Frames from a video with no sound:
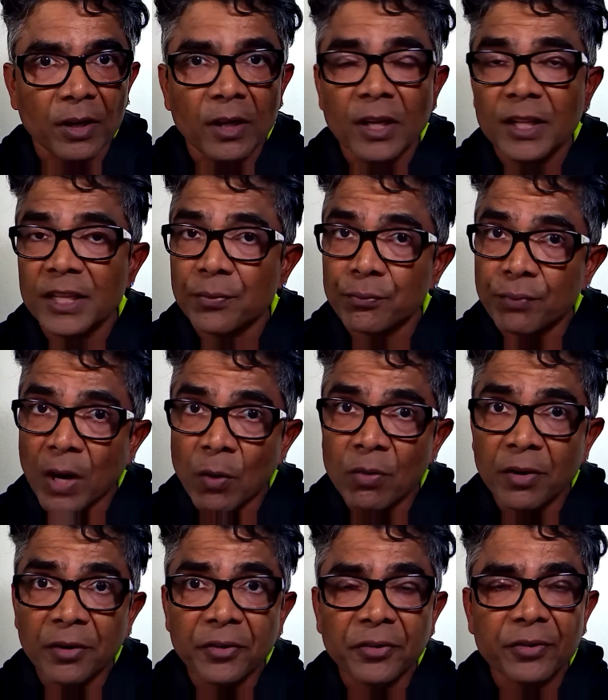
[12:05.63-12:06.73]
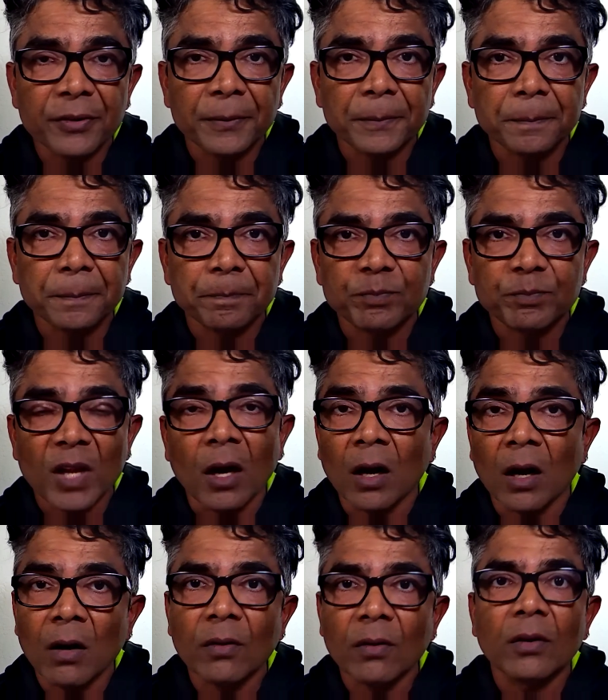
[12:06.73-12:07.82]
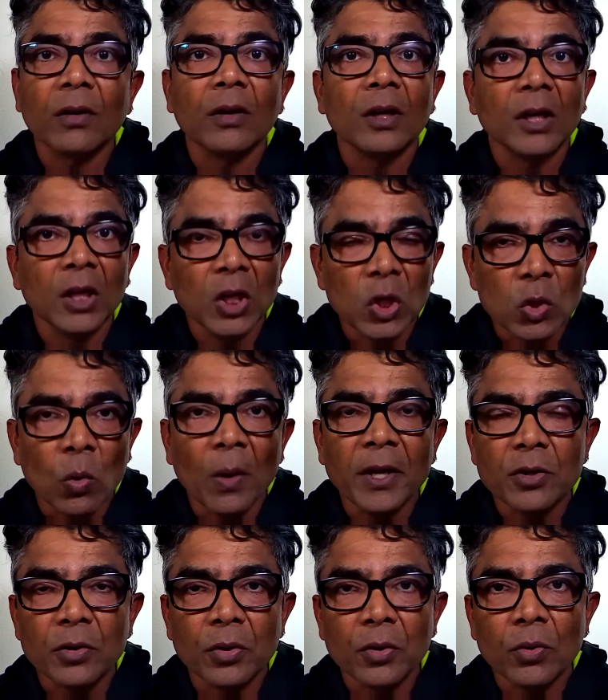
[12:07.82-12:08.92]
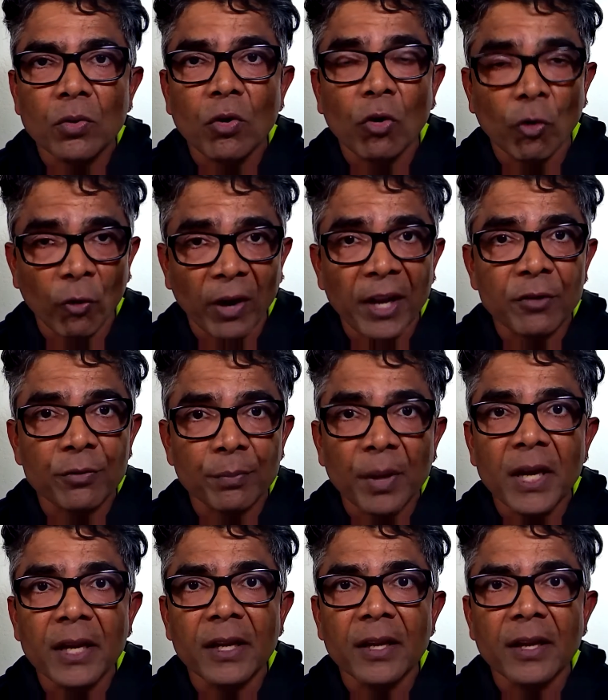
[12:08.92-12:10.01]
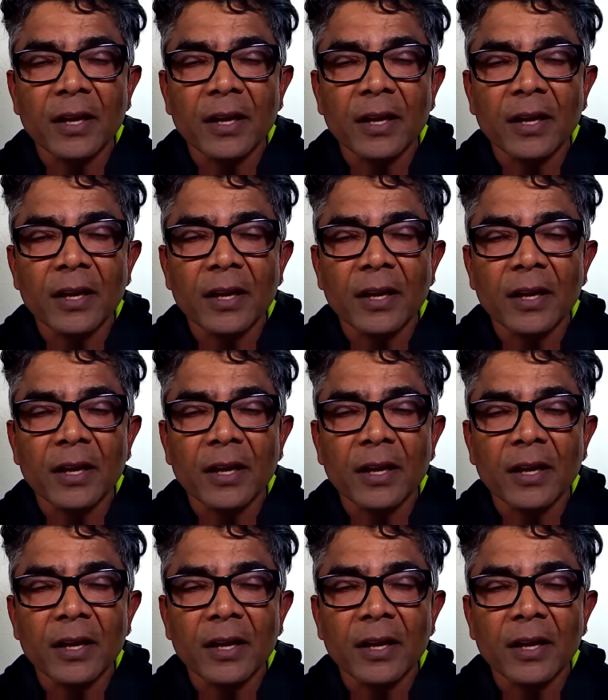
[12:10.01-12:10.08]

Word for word: The founders are going to raise money